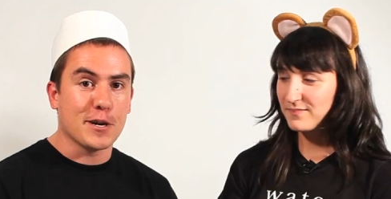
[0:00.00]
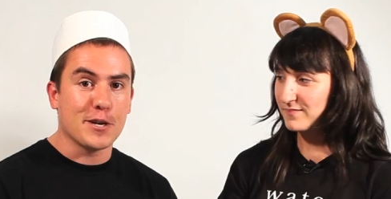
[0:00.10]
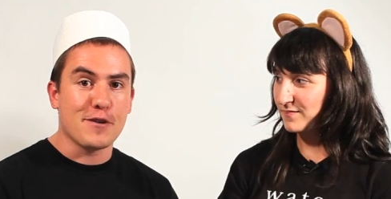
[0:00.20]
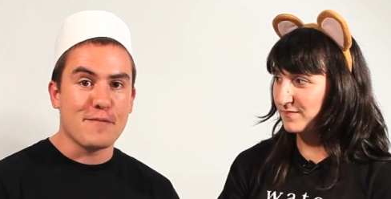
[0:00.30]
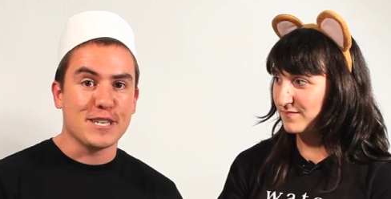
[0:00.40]
Speaker 1: we're going
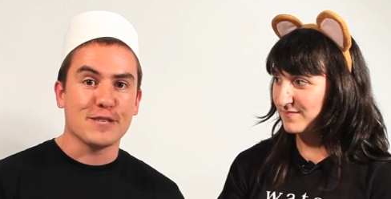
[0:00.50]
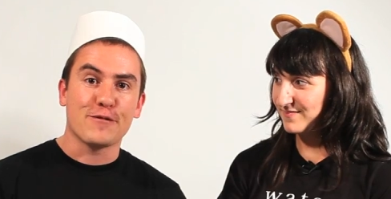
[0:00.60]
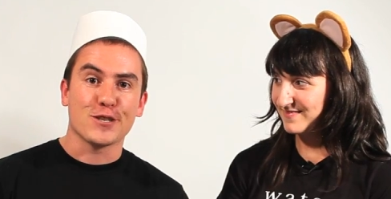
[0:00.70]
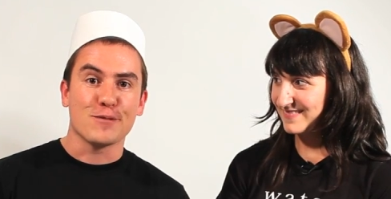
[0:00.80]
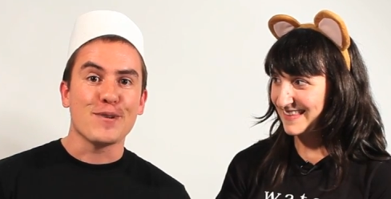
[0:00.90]
to do our best
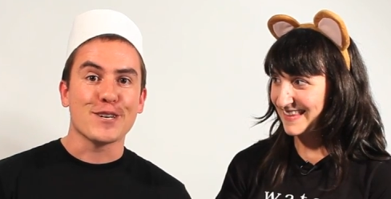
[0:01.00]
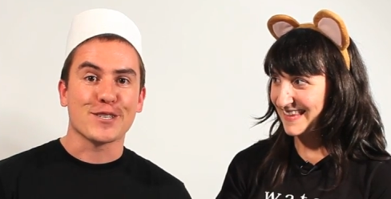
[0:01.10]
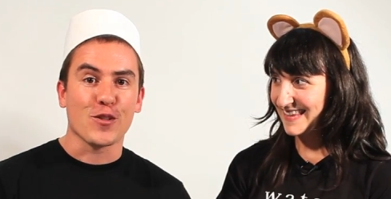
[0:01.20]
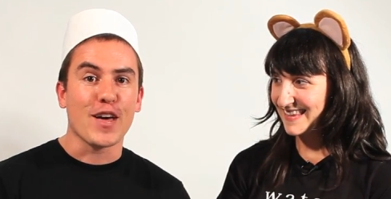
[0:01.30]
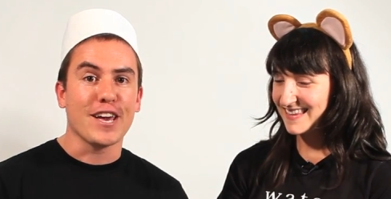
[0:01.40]
for some
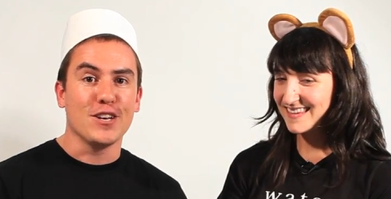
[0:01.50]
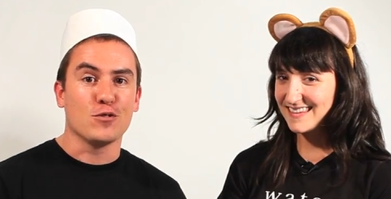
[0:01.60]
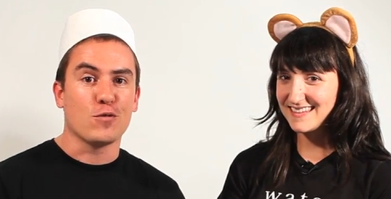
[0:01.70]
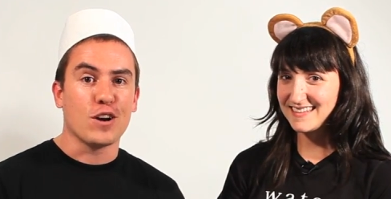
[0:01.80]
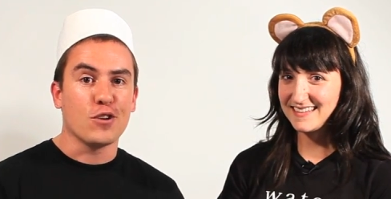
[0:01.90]
personal thank yous.
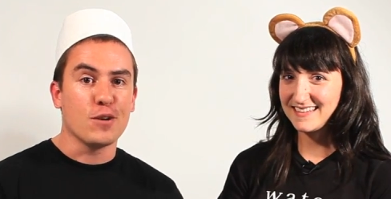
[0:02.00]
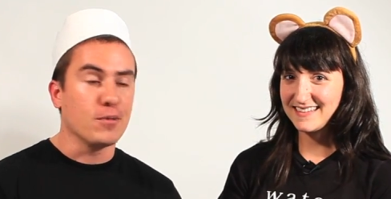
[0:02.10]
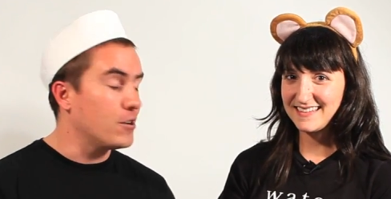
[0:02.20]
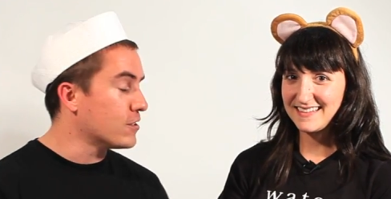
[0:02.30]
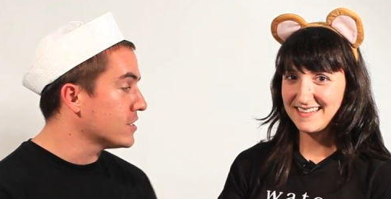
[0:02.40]
We read all your
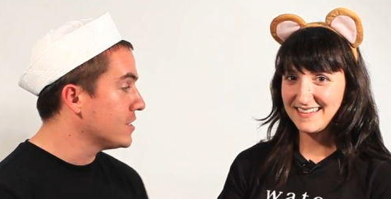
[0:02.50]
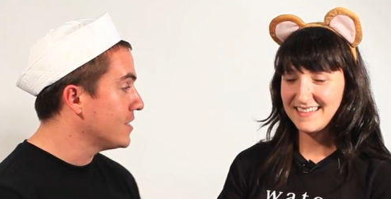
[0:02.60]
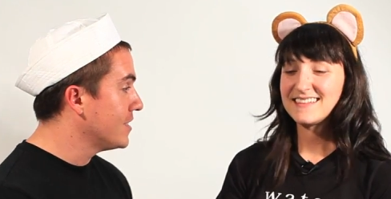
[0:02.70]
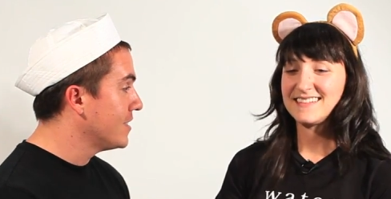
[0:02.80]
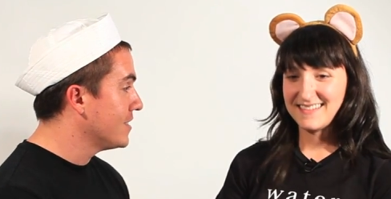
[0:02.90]
blogs.
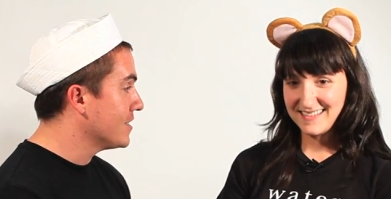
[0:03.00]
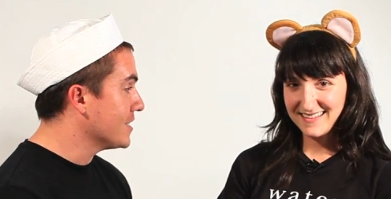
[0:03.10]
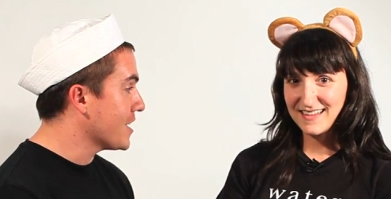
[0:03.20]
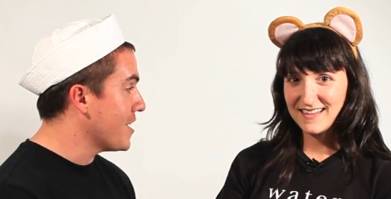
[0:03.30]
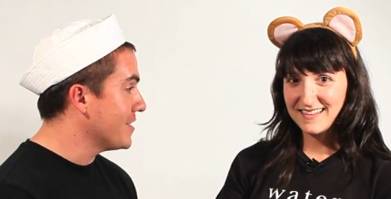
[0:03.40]

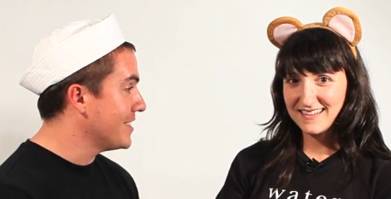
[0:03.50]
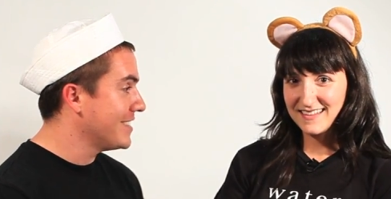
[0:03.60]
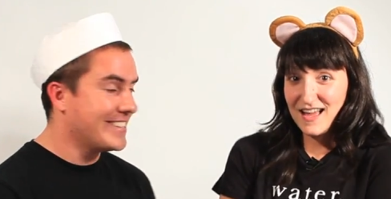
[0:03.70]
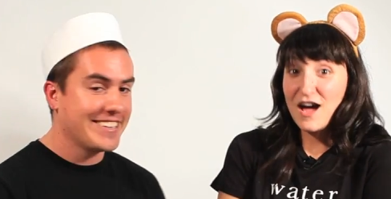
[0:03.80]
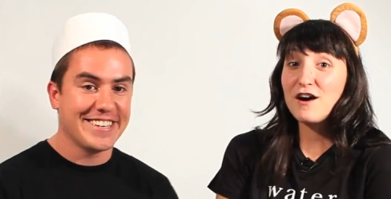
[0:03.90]
Let's go.
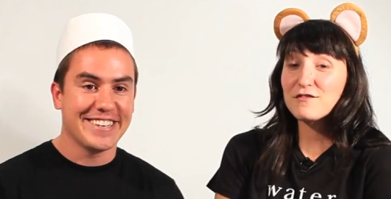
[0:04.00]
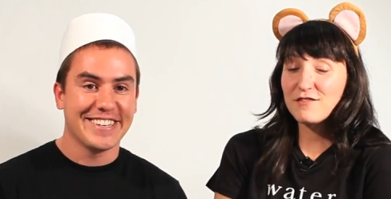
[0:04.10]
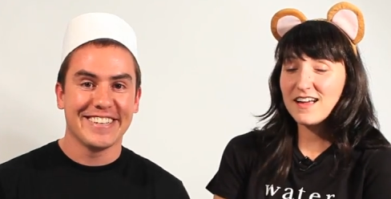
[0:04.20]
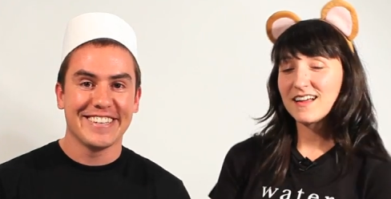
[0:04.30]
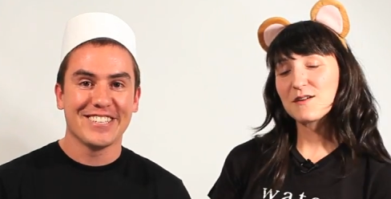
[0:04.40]
Speaker 2: All
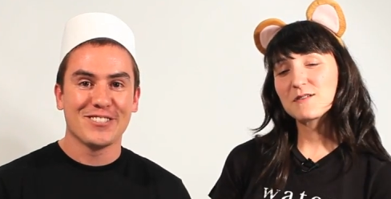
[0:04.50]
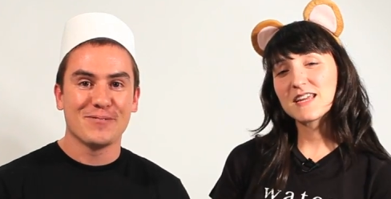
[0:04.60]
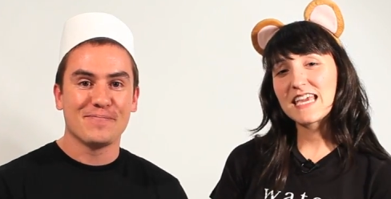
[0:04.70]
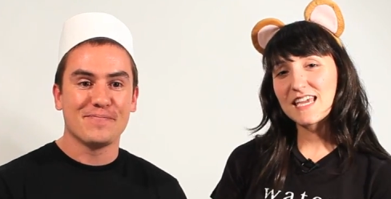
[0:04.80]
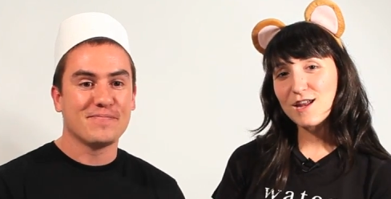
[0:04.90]
right, I want to
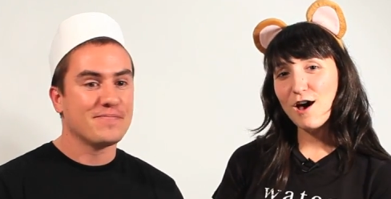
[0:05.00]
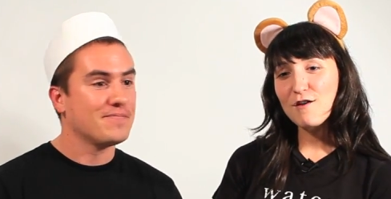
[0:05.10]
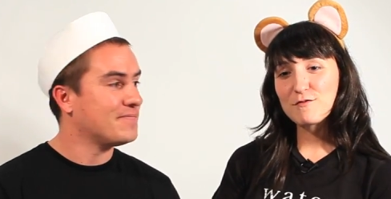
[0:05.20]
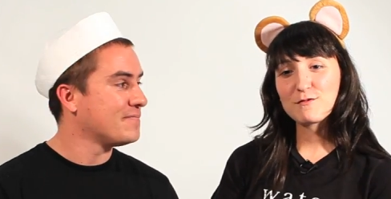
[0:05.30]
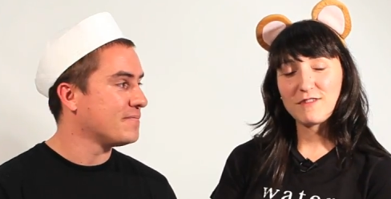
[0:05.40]
kick it off
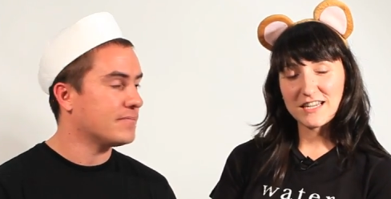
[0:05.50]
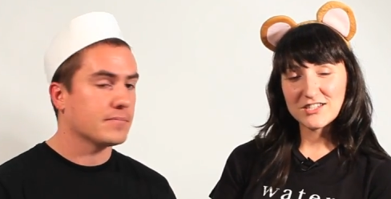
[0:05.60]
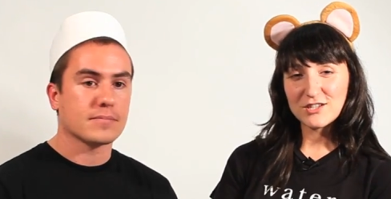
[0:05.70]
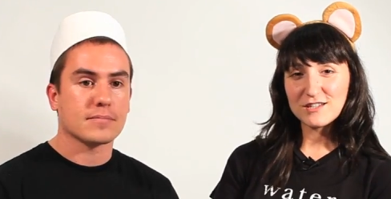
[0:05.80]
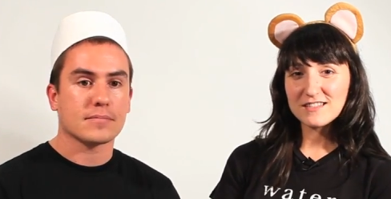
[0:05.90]
with
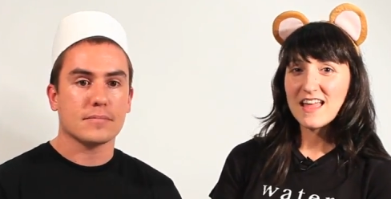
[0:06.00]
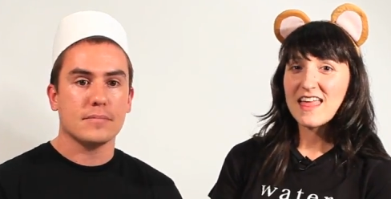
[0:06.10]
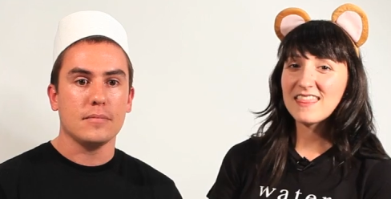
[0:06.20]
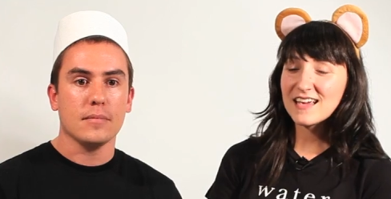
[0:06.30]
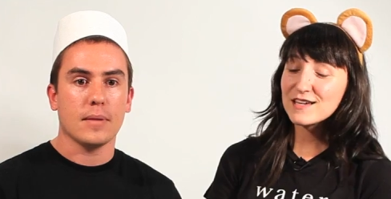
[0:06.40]
Rachel.
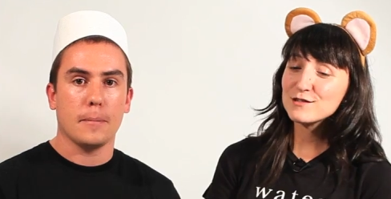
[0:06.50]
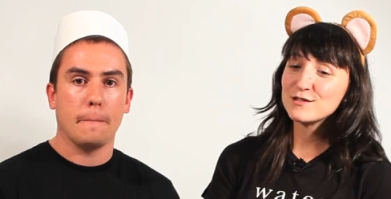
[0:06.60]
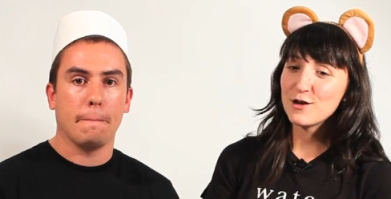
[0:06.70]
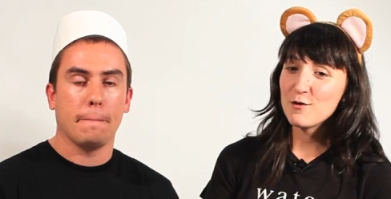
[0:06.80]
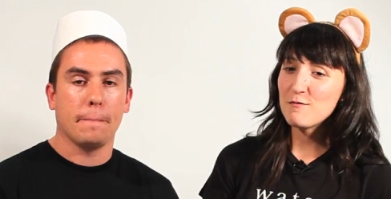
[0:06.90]
Thank you
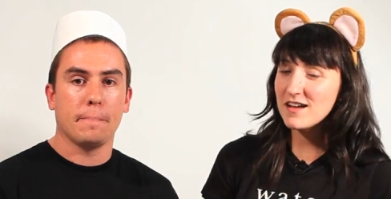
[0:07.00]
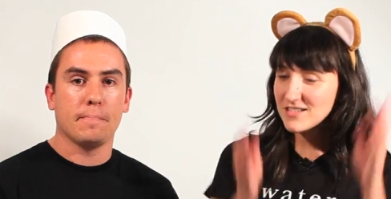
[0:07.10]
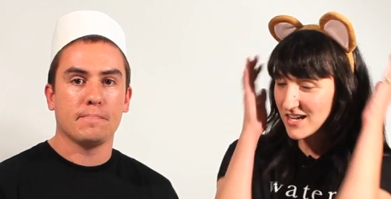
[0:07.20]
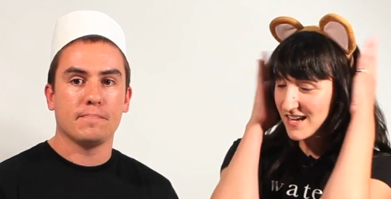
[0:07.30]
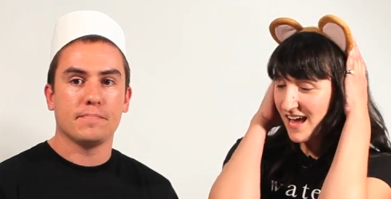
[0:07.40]
so
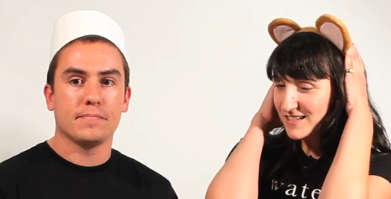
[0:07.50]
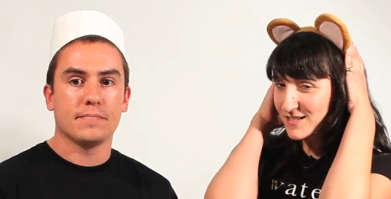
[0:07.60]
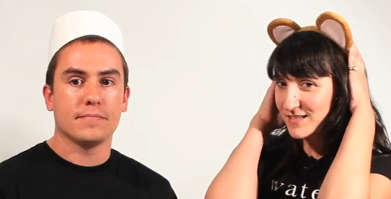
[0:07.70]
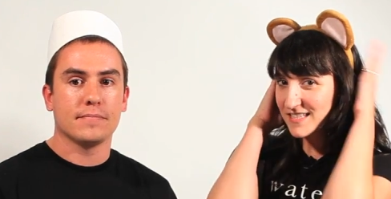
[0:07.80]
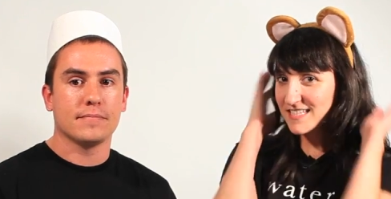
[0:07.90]
much. And as
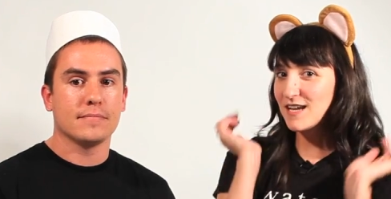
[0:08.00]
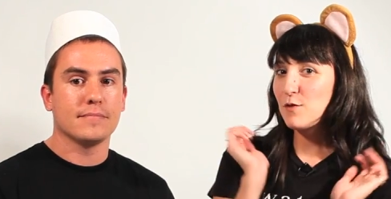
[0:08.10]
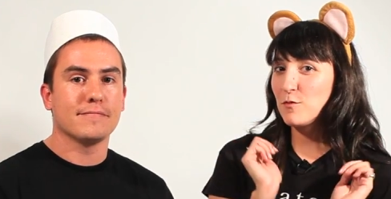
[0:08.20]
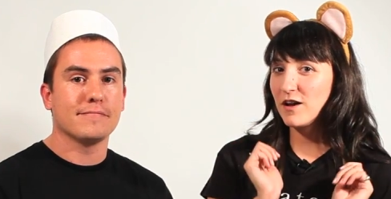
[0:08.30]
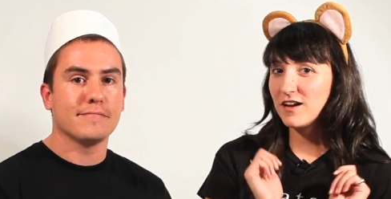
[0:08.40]
you can see,
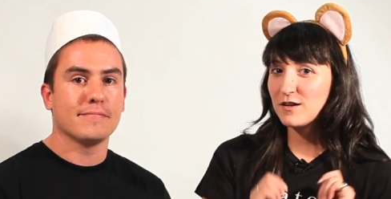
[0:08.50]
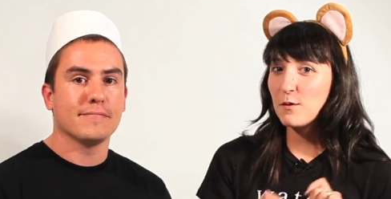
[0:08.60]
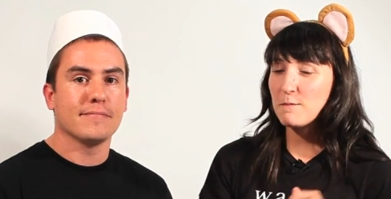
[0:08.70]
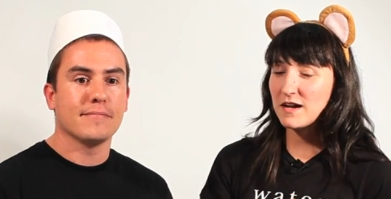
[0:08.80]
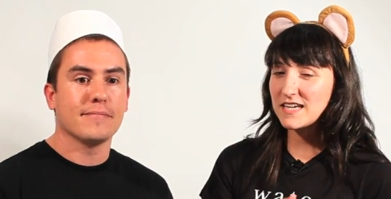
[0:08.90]
I'm wearing
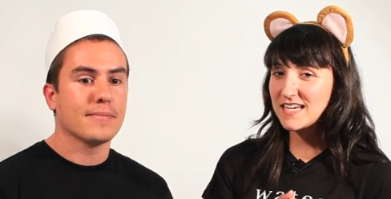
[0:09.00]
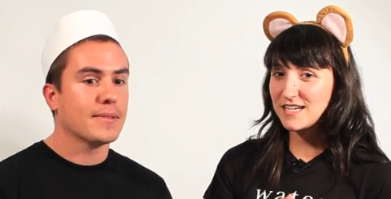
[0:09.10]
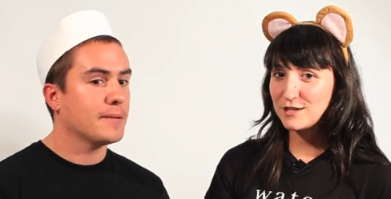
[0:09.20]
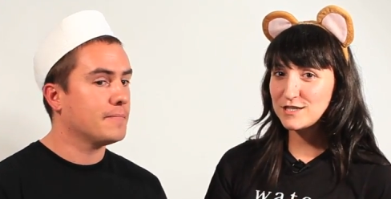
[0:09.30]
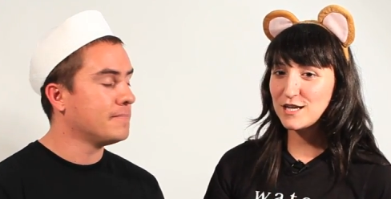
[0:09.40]
monkey
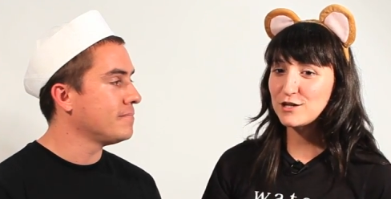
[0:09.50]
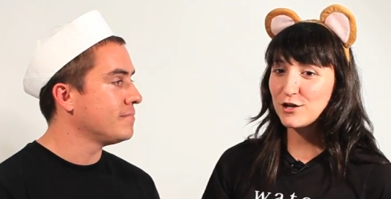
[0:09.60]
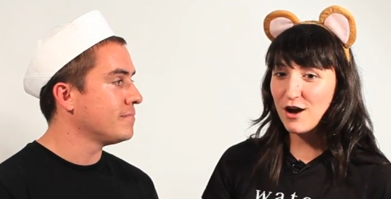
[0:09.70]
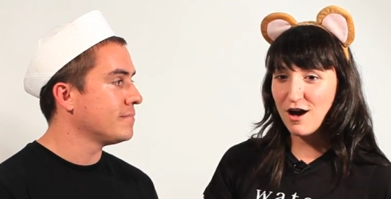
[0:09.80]
ears in your